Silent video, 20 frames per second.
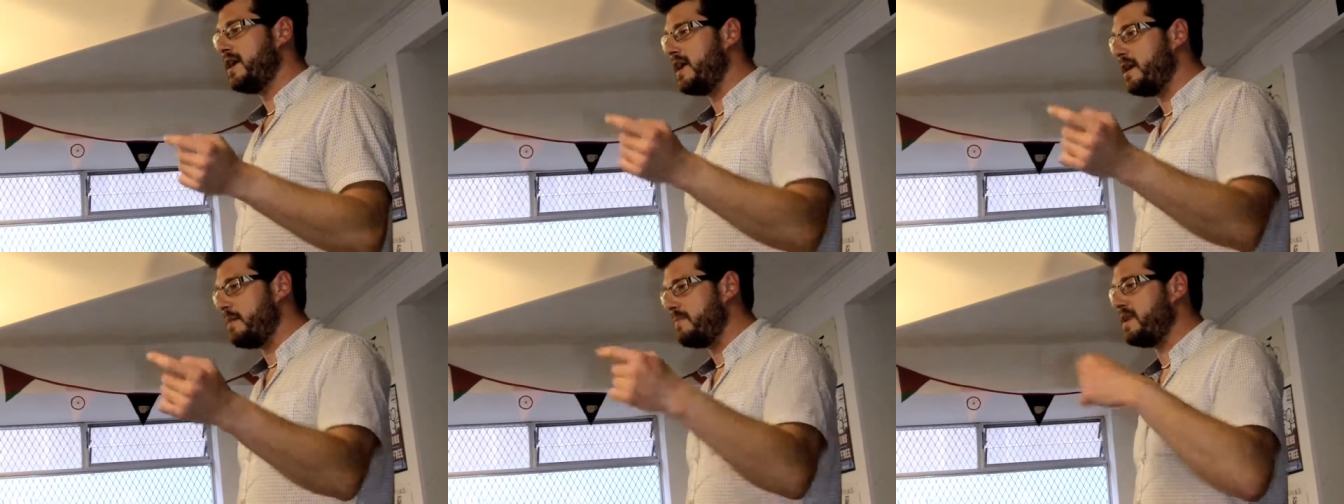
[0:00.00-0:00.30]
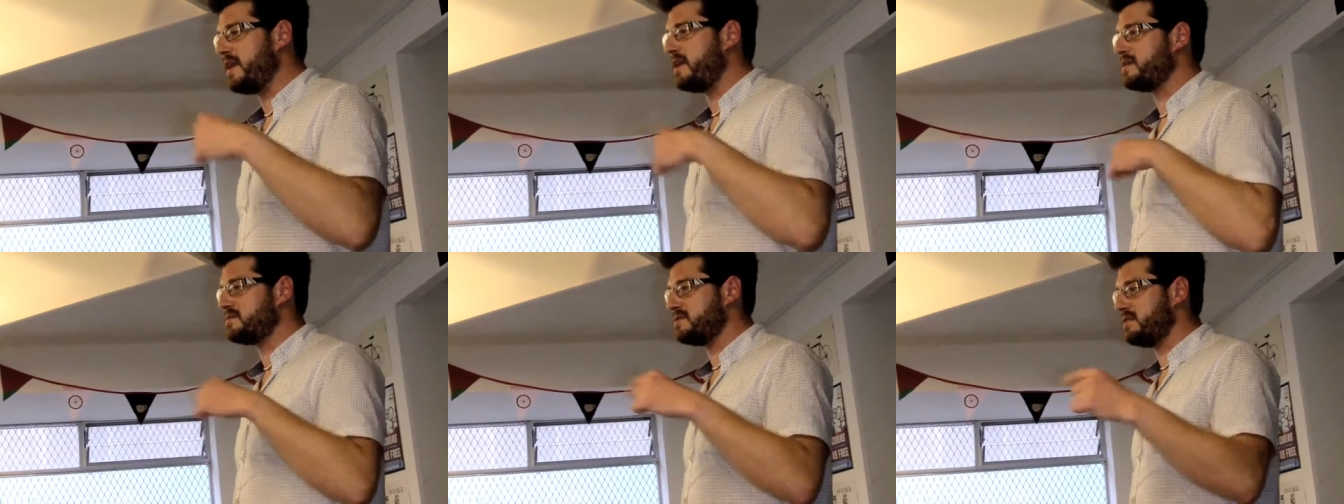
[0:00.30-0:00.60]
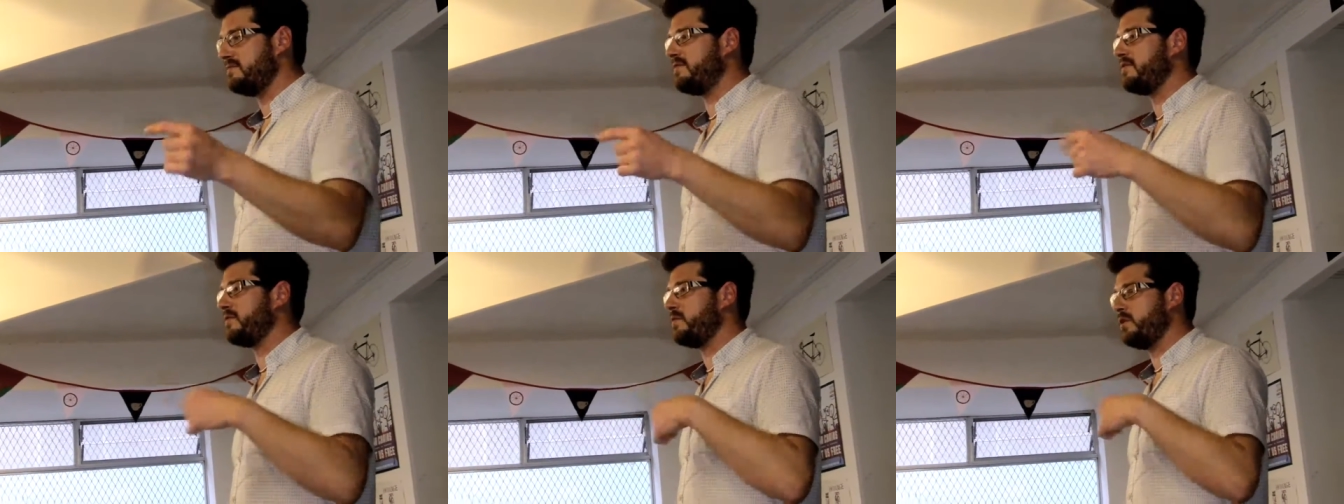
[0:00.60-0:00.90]
it being
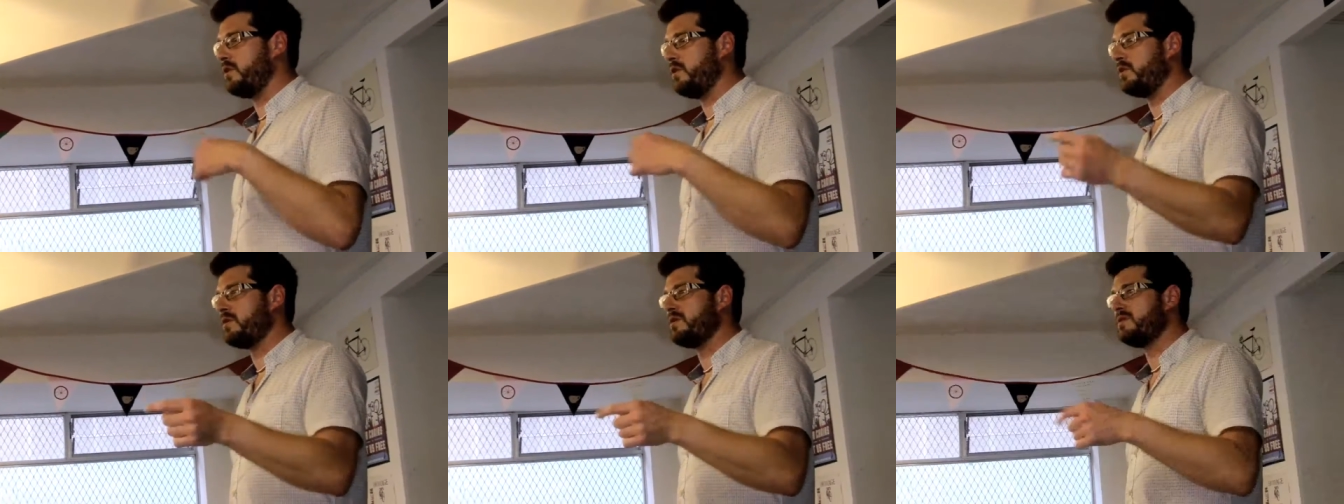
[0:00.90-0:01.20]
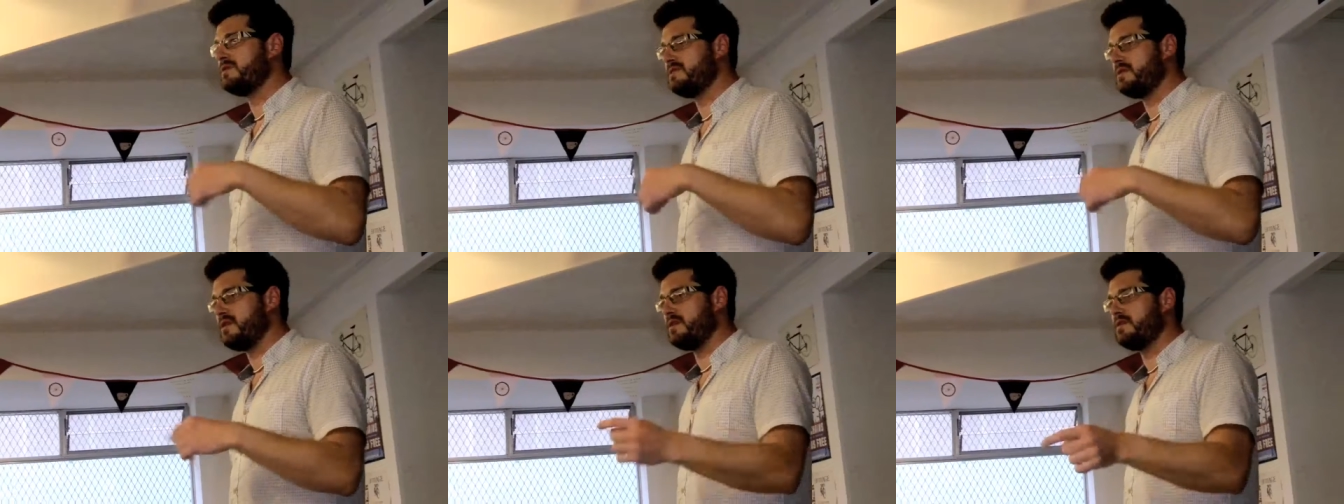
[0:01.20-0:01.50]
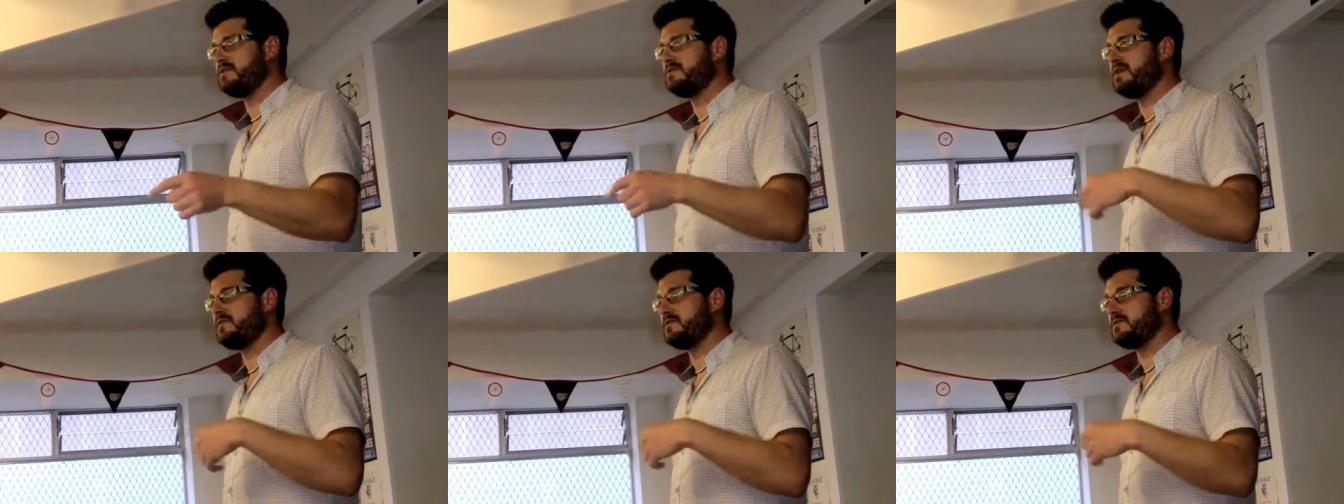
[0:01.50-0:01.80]
something we all
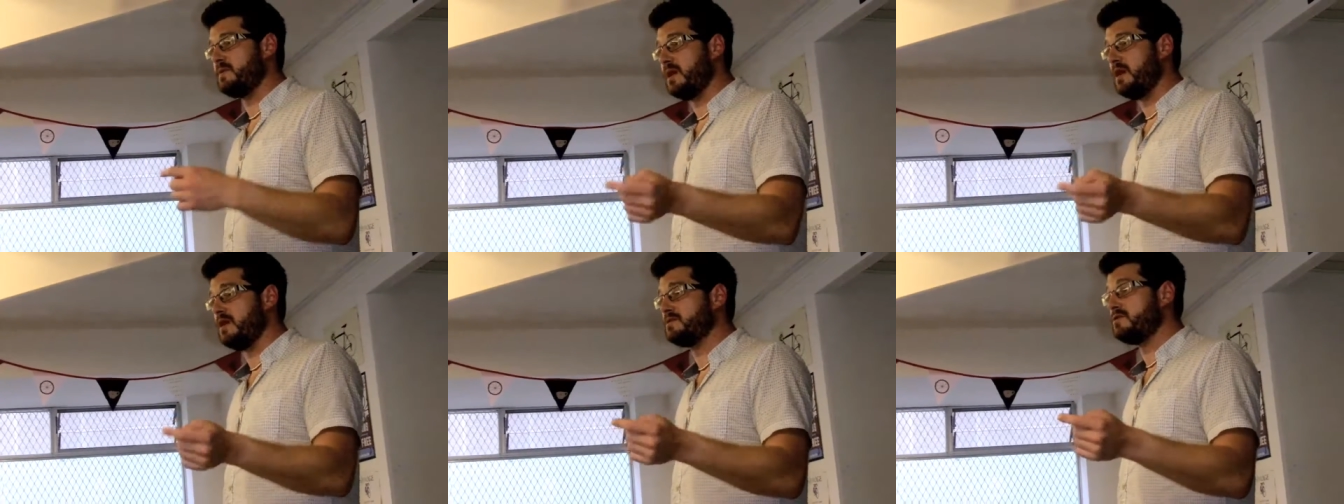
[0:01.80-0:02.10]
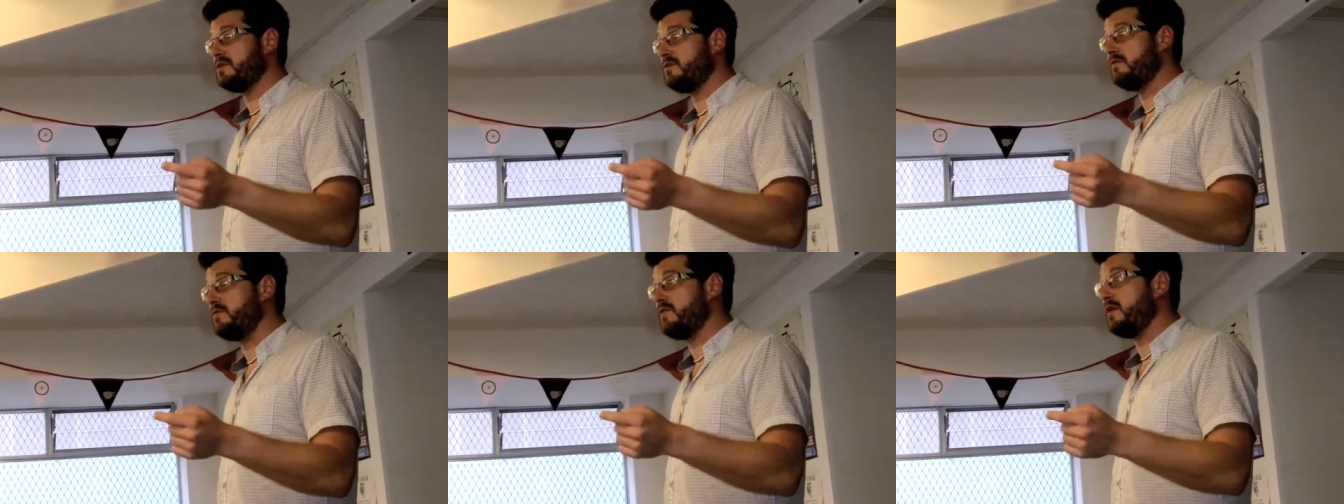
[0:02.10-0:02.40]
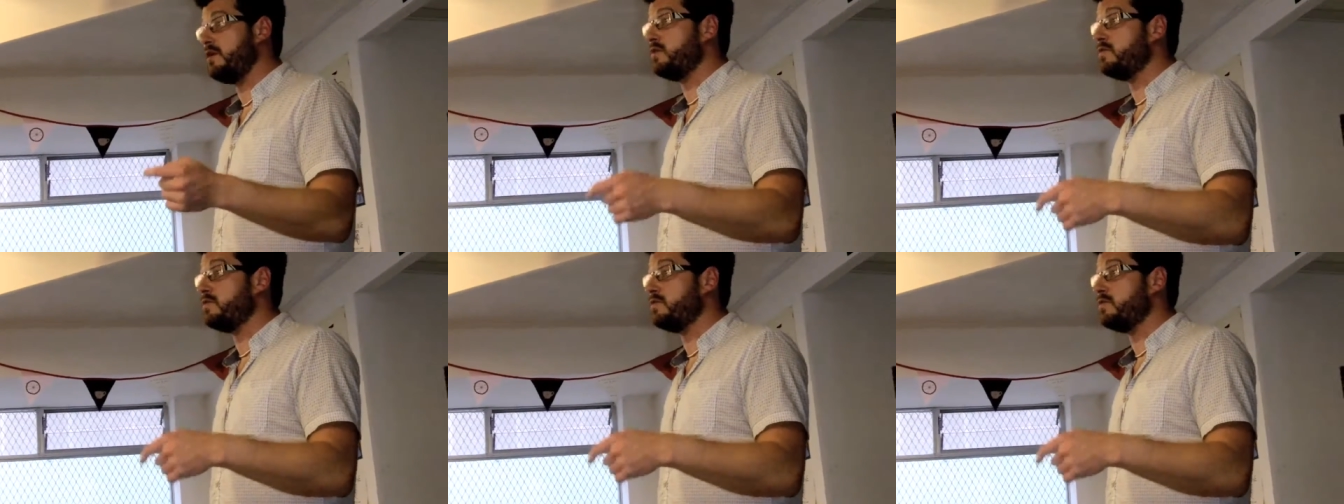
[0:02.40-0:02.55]
consider ourselves part of,